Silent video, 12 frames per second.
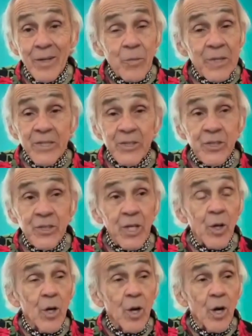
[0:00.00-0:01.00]
because then
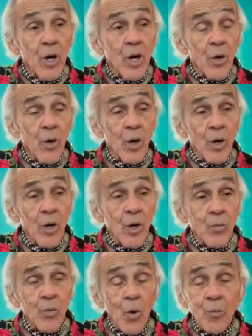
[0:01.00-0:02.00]
uh, uh,
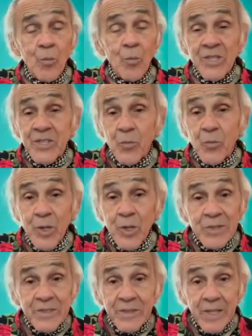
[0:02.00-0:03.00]
Romulus and
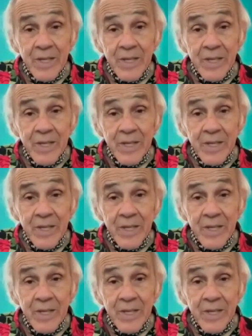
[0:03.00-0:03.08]
Remus